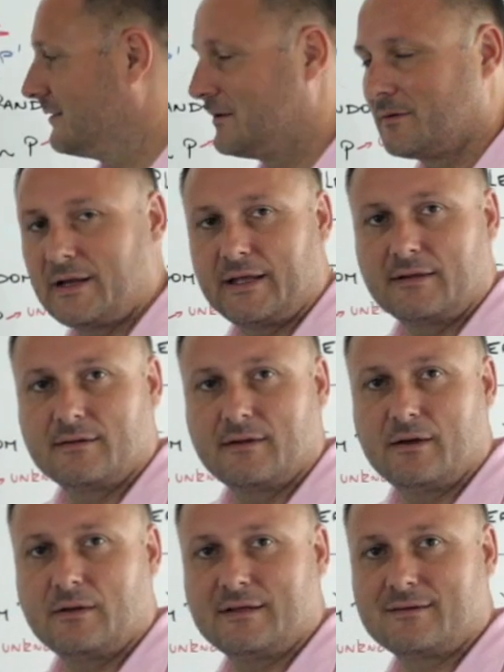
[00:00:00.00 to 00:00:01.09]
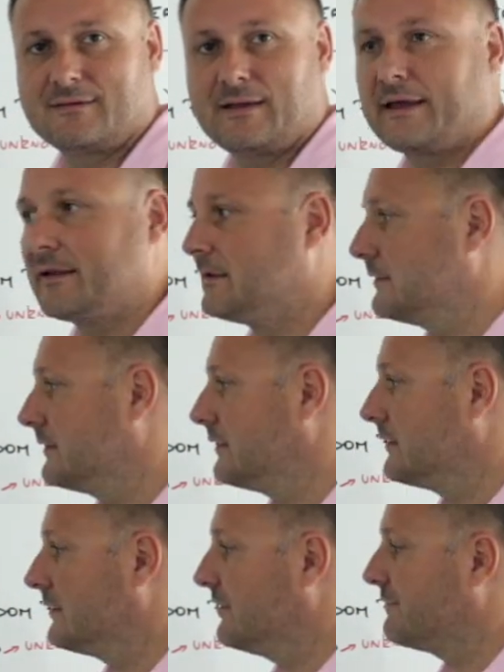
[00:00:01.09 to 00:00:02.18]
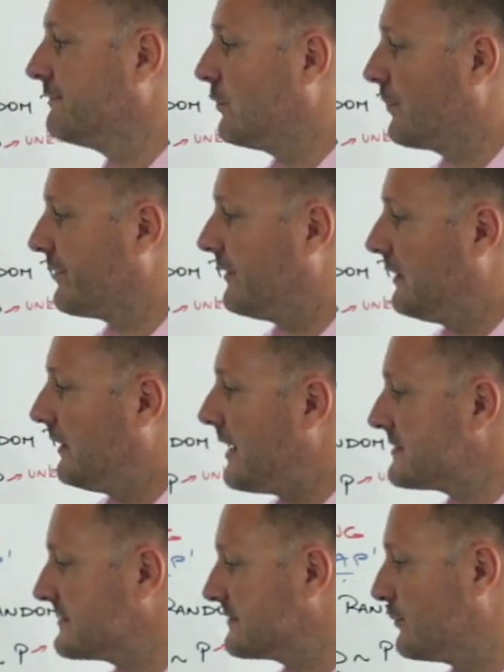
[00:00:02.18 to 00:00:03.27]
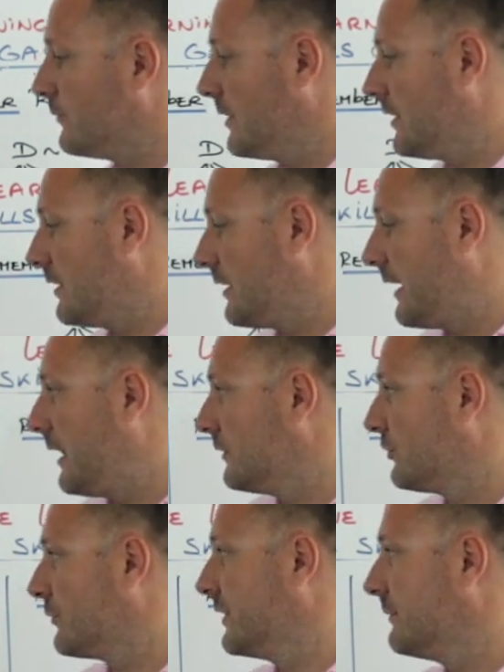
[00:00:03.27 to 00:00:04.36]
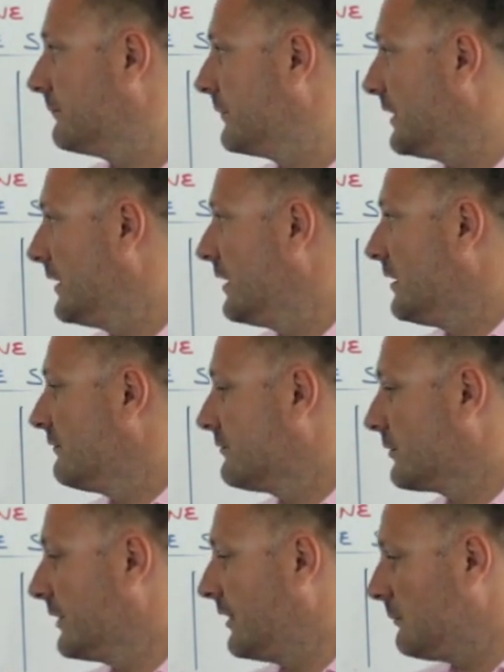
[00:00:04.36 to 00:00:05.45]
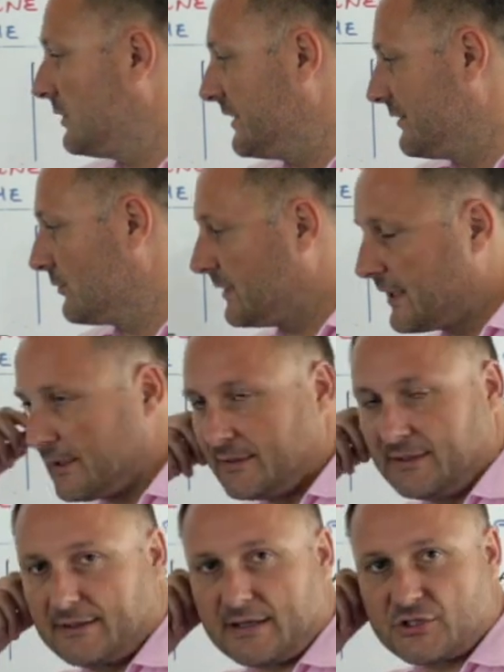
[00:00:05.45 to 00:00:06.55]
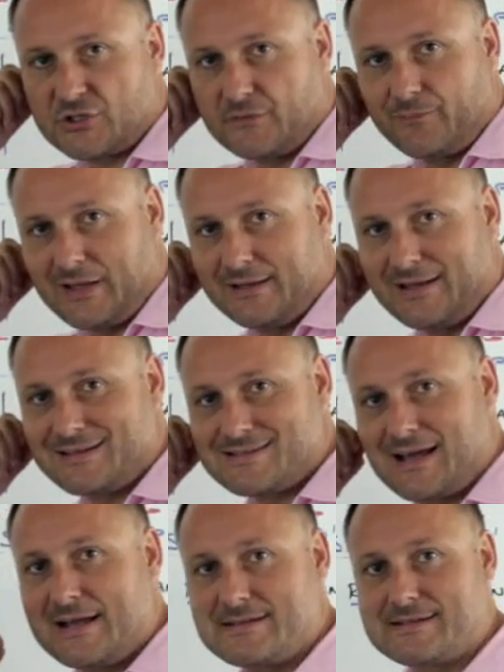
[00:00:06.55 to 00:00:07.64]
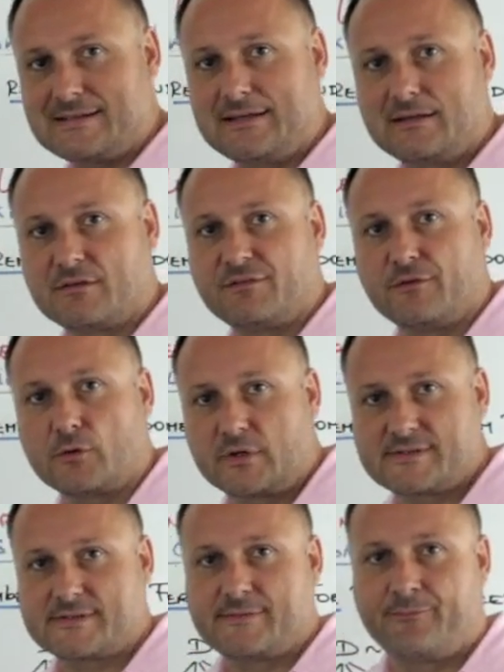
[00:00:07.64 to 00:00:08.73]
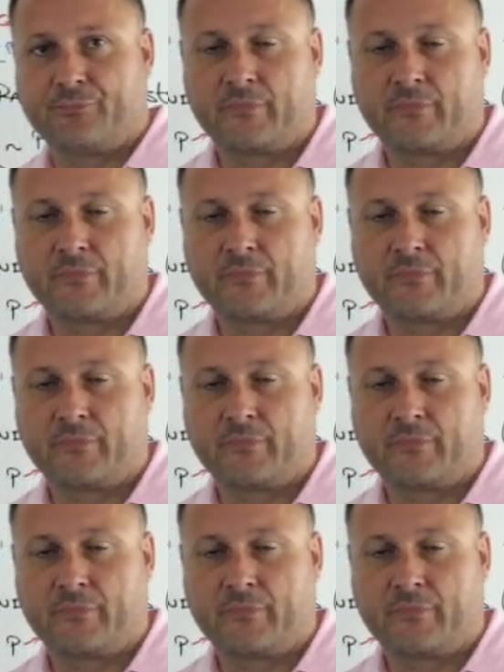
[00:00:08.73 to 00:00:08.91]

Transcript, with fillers: Alright, now let's tackle the, the fourth and last uh, algorithm for anomaly detection and that's isolated forest.